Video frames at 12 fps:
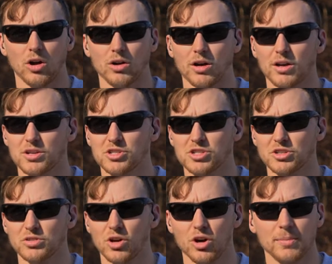uh,
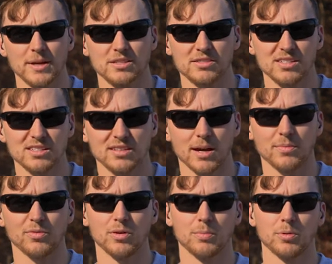Shield RMSC type
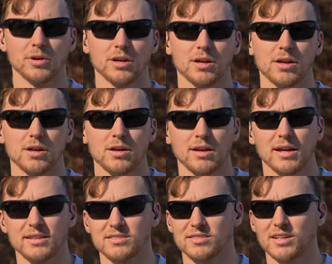footprint.
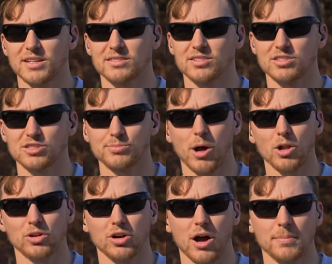It's, it's a
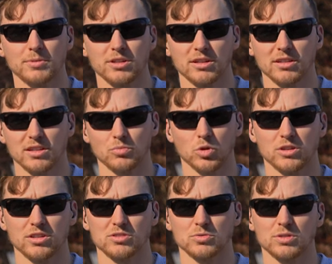smaller optic than what
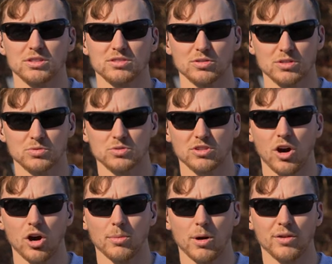this one is. So this one's an
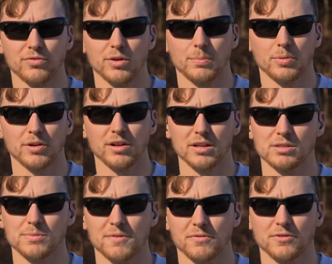RMR footprint.
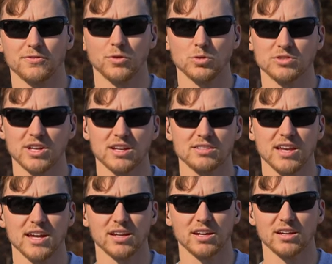It's meant for full-size
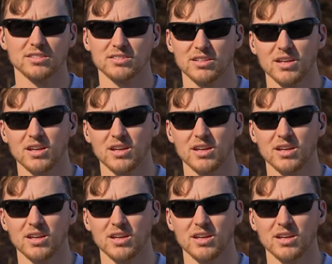handguns.